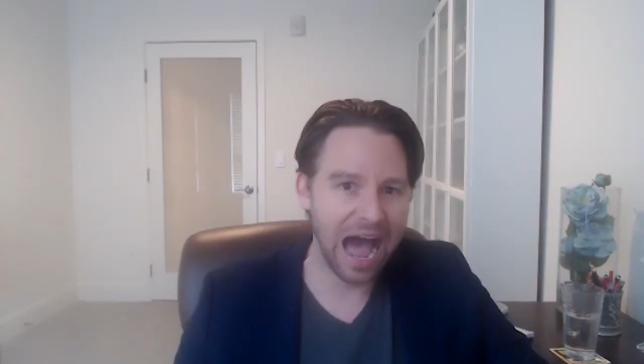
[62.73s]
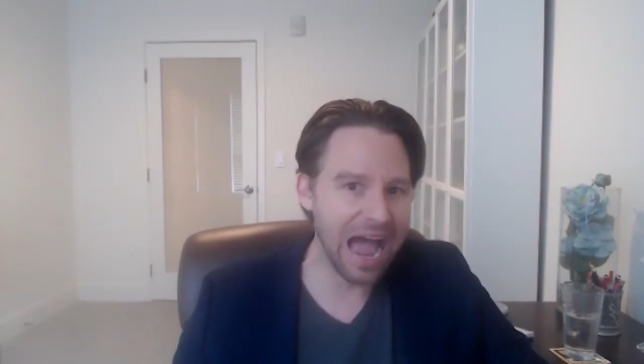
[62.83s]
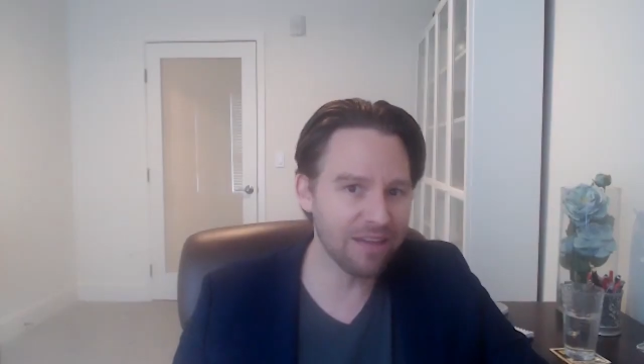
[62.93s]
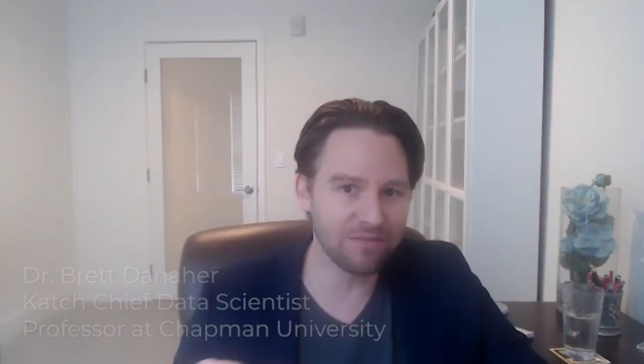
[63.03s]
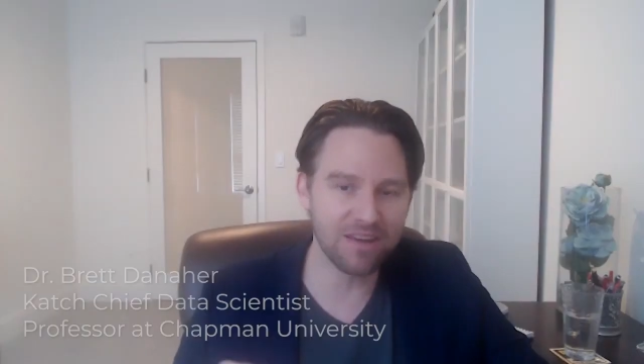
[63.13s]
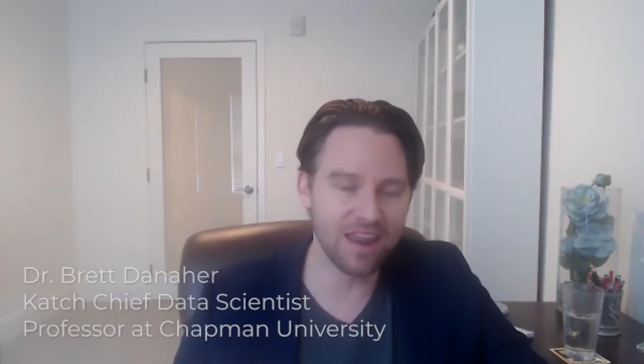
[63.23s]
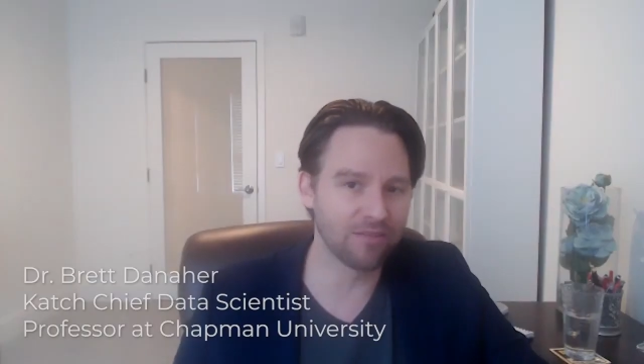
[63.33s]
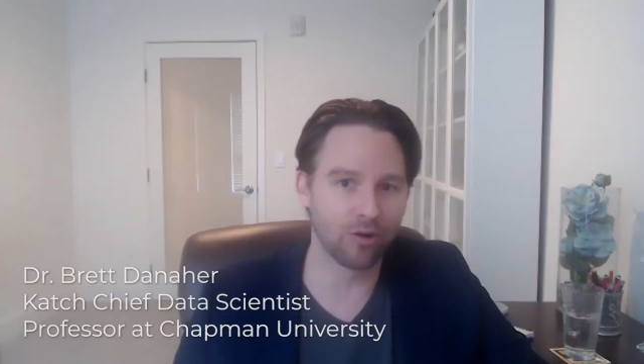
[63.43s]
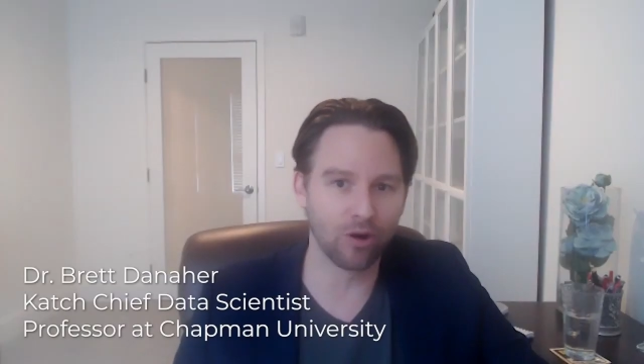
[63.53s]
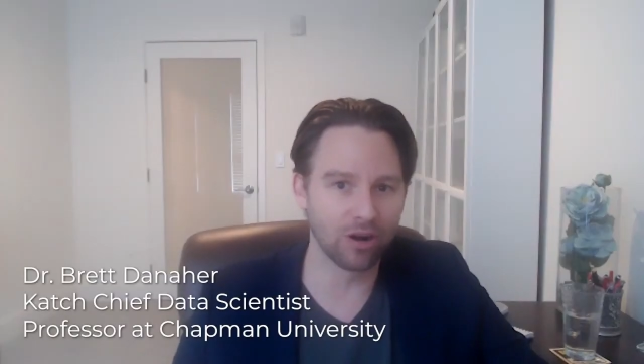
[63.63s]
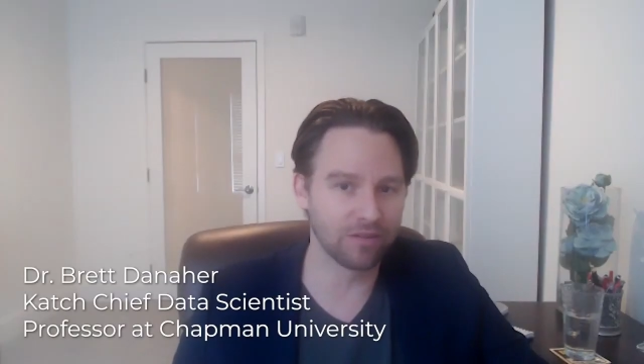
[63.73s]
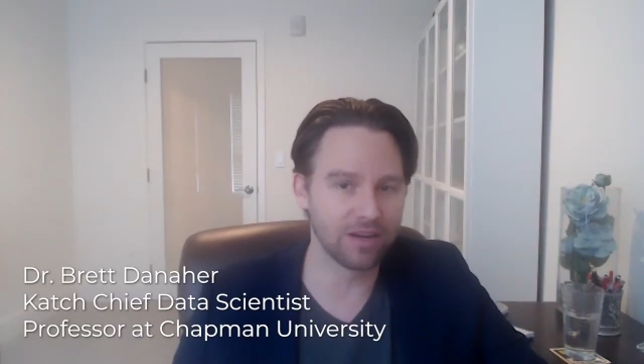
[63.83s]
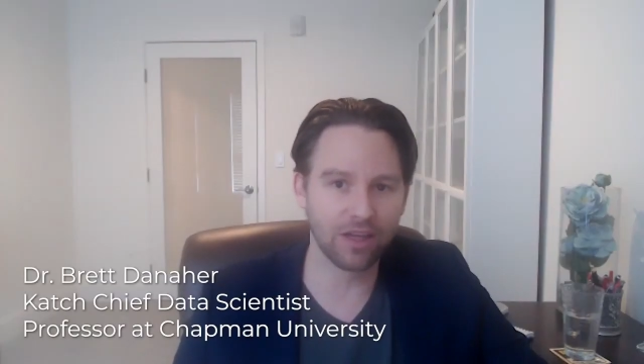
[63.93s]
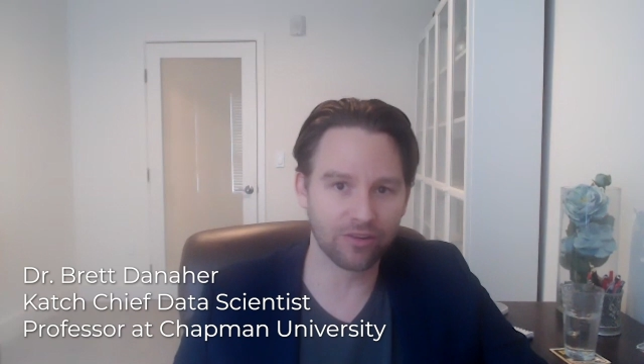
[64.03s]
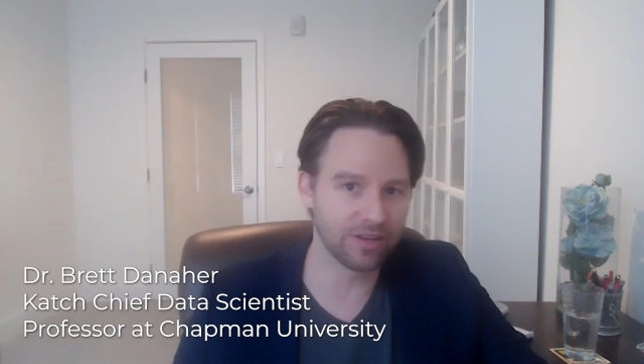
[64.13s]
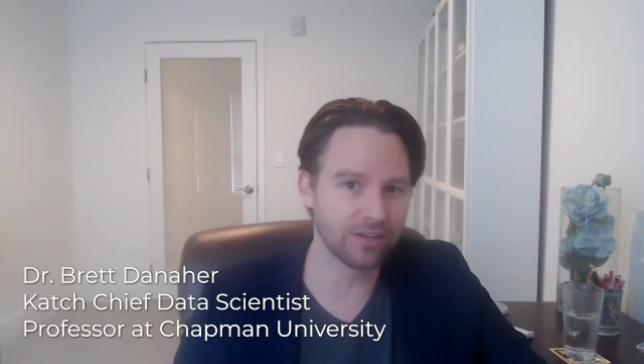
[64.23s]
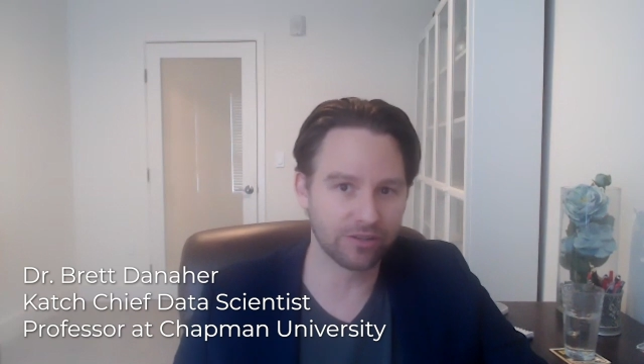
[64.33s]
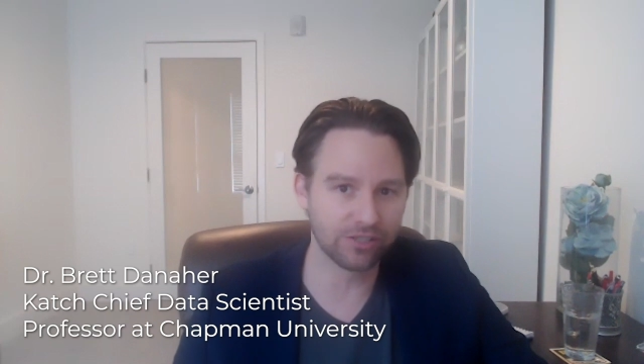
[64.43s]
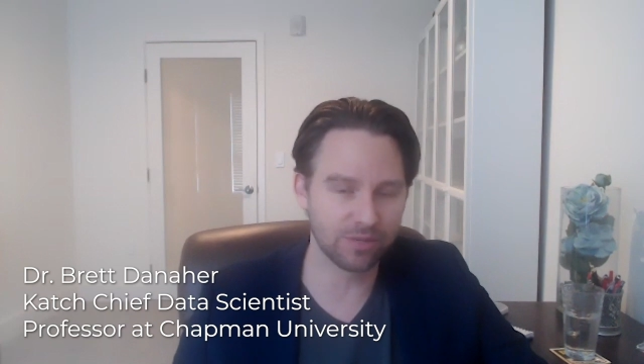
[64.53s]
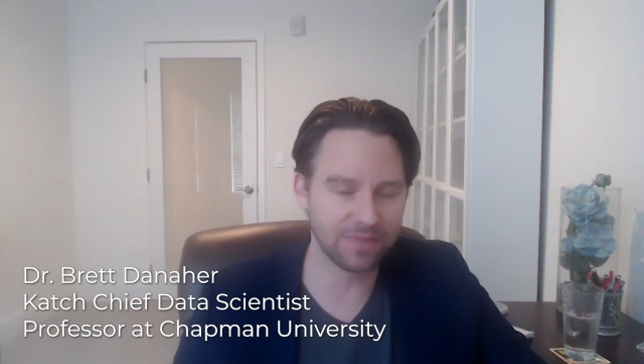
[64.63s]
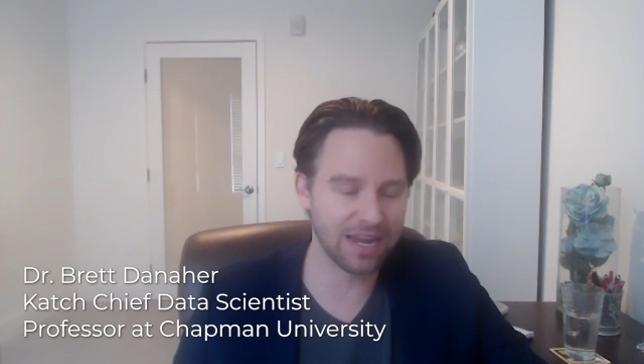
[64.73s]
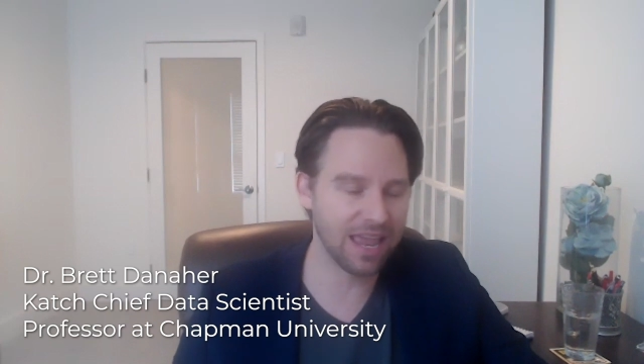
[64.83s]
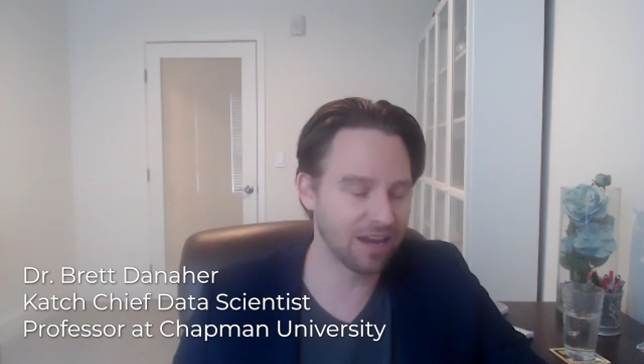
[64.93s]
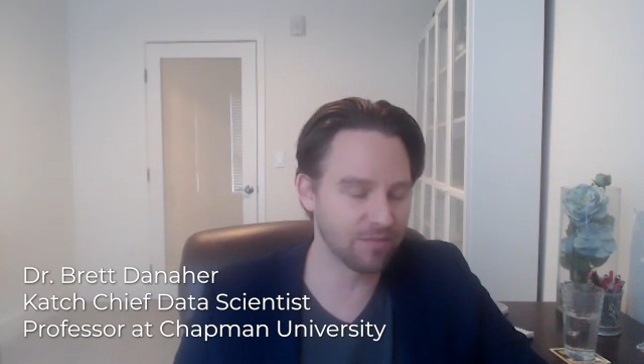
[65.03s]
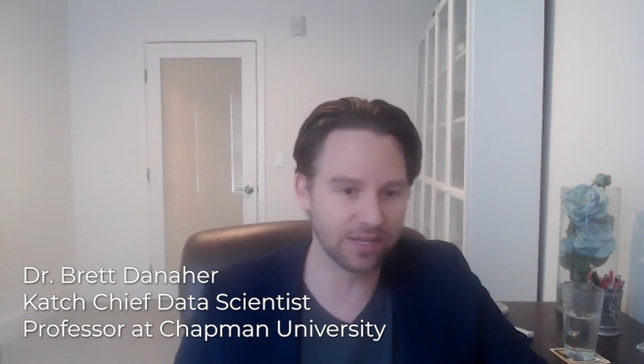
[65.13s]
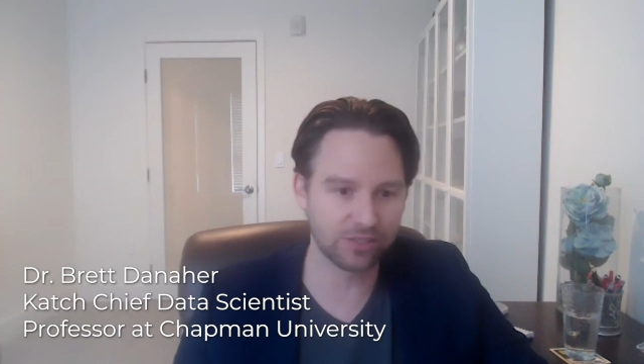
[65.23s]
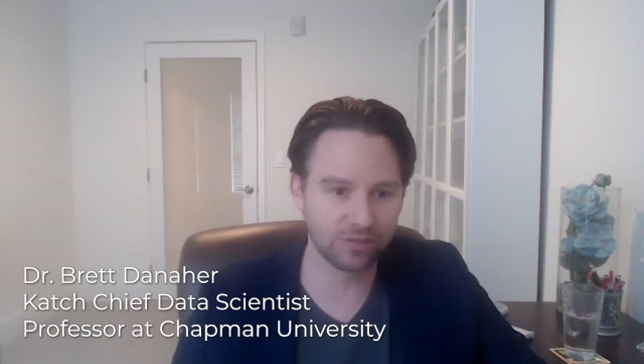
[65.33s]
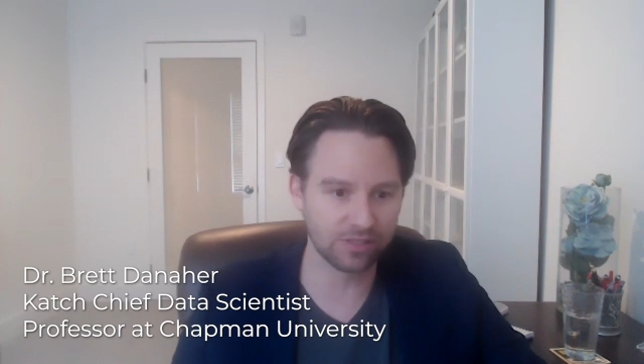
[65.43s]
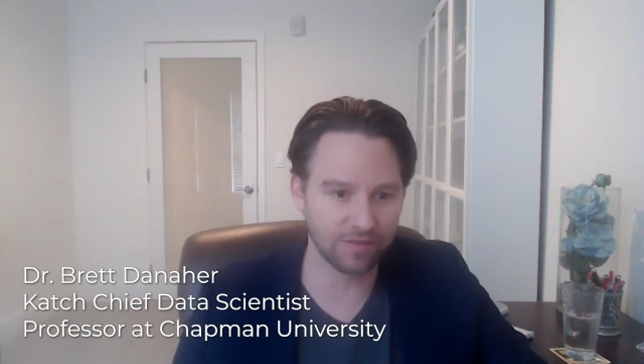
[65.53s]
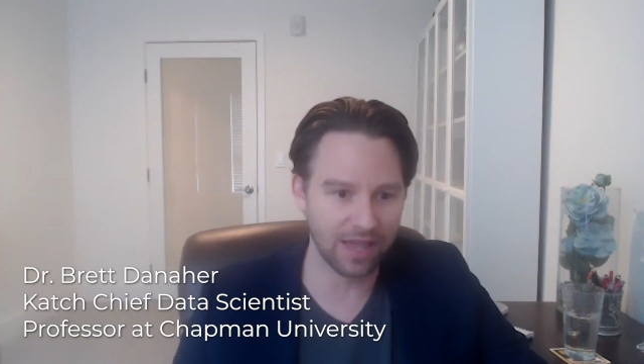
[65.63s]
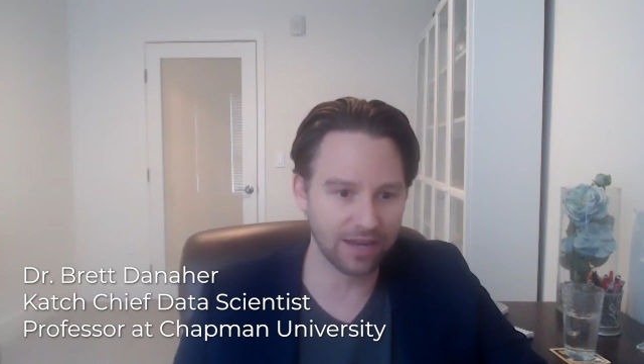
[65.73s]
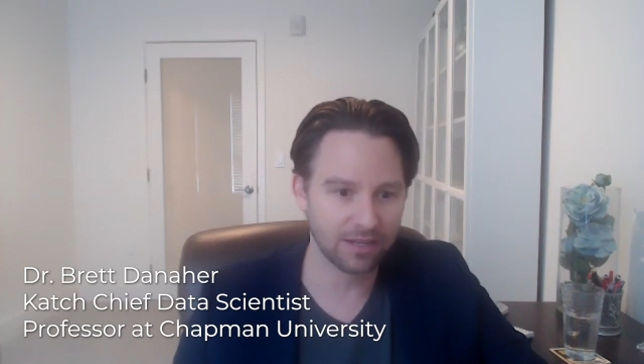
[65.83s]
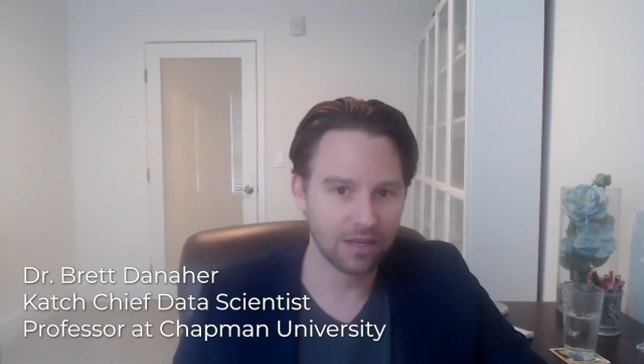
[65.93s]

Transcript: I have never heard of another internship that any of my students have had